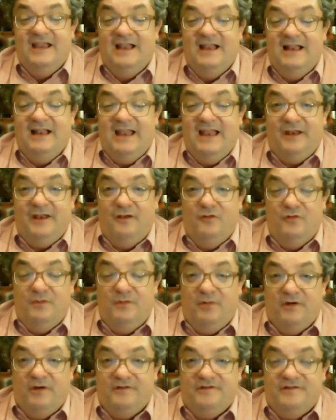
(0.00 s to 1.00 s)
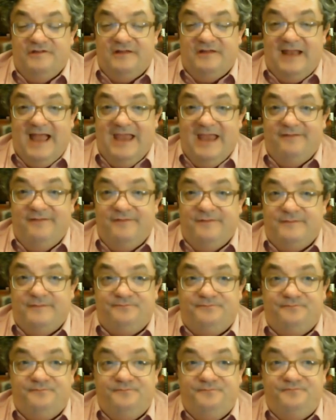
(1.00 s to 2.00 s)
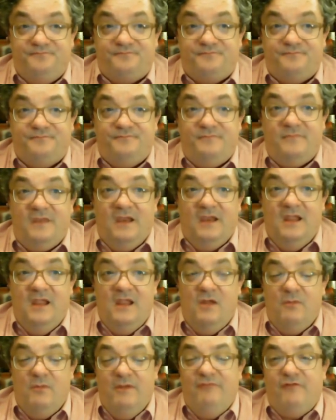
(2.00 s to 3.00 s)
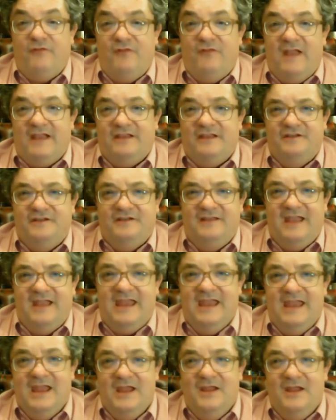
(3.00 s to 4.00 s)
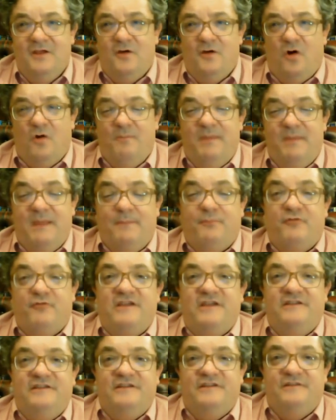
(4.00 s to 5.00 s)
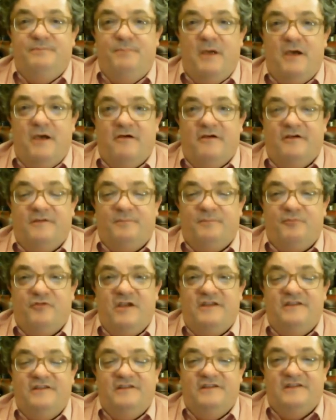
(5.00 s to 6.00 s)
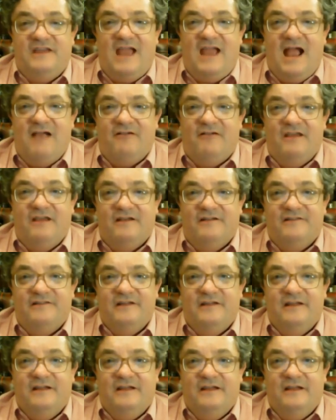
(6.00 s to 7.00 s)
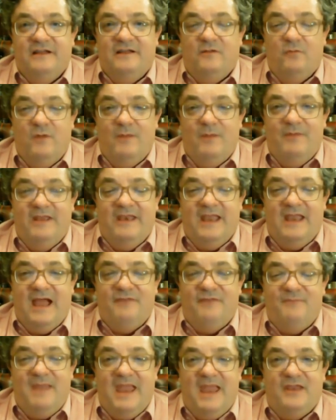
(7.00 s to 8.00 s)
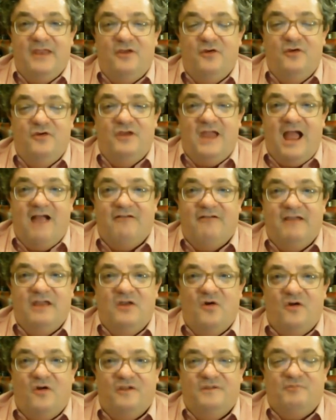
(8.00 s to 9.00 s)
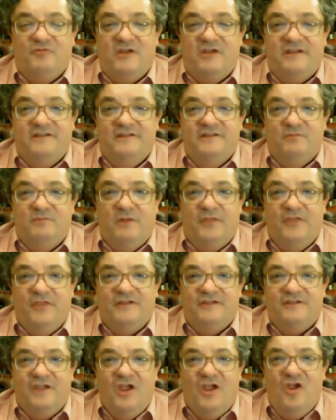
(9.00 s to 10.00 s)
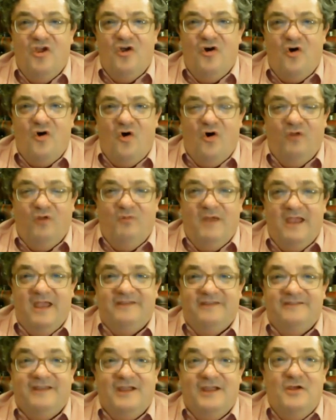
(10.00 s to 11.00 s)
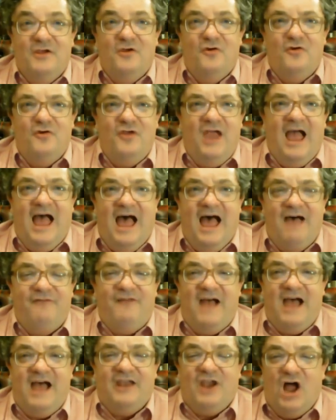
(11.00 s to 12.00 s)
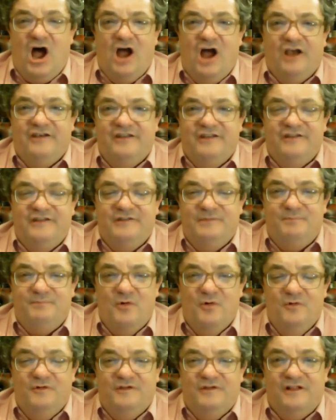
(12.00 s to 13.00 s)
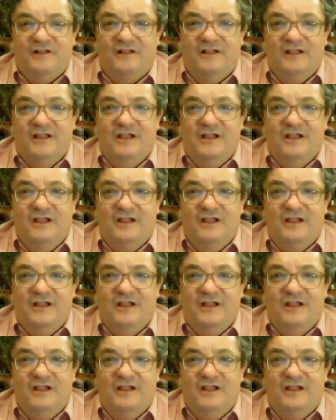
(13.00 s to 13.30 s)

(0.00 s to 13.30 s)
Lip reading: let alone a person's life. We've reflected today on being presence bearers, presence carriers, women and men who carry God's presence with us always, who have at our disposal